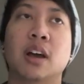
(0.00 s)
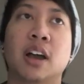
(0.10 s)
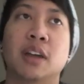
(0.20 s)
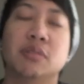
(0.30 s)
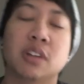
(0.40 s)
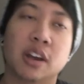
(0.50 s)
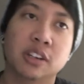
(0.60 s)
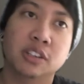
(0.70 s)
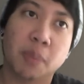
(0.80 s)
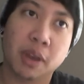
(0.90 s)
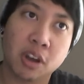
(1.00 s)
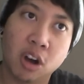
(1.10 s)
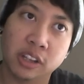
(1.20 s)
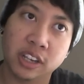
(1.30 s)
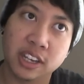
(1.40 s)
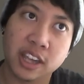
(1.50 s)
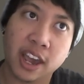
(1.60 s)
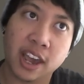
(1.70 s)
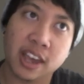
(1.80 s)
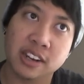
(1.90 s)
I was talking to my colleague
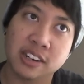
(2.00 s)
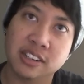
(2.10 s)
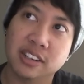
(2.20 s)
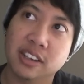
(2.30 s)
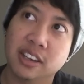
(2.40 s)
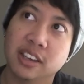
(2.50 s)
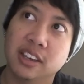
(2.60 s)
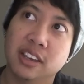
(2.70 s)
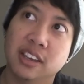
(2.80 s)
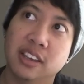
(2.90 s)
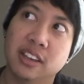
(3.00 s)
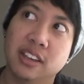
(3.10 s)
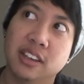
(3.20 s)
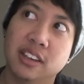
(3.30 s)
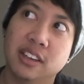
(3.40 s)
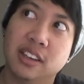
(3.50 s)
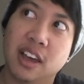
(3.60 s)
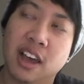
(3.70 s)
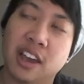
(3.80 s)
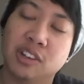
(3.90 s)
and
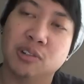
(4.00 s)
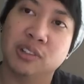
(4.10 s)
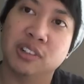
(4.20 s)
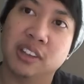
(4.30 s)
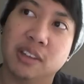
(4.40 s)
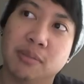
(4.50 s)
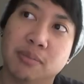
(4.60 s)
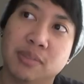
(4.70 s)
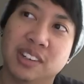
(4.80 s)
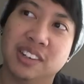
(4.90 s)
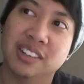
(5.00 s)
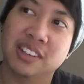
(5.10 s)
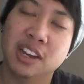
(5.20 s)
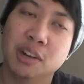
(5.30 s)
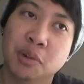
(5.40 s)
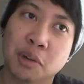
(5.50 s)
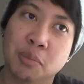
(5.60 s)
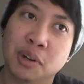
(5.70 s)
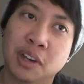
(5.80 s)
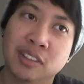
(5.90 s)
I told her that it's kind of weird,
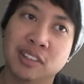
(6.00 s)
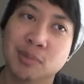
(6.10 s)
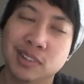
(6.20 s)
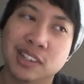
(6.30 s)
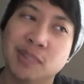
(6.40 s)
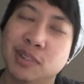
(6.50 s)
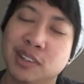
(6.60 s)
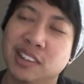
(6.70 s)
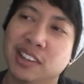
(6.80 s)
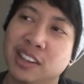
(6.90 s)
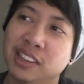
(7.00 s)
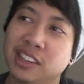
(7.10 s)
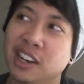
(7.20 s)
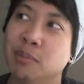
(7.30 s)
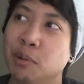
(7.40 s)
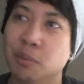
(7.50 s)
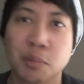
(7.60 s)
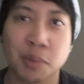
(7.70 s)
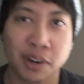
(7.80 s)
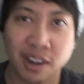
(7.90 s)
but customers seem to think that I'm a
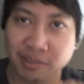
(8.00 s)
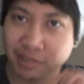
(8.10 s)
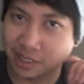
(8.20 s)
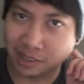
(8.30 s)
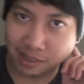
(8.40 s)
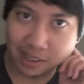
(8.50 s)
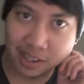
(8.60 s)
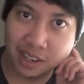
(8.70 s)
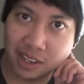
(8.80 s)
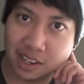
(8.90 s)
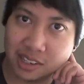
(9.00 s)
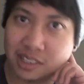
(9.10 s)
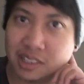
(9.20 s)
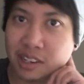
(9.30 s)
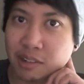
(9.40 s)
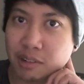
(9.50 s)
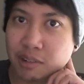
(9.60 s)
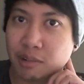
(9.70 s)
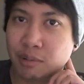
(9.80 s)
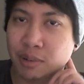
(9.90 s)
woman often. And she's like,
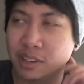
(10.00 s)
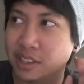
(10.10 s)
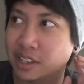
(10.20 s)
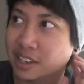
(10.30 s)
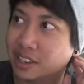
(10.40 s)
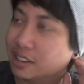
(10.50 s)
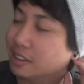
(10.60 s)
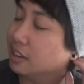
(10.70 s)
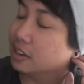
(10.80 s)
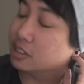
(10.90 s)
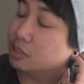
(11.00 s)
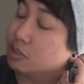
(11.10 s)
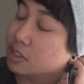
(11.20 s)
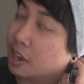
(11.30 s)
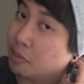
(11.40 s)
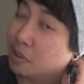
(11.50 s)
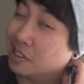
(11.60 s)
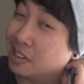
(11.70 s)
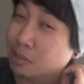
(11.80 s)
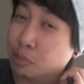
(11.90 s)
really? I guess she was kind of in
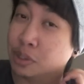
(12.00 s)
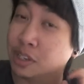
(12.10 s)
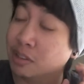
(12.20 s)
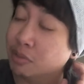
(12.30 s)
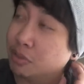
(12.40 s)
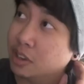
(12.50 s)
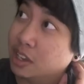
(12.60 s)
disbelief.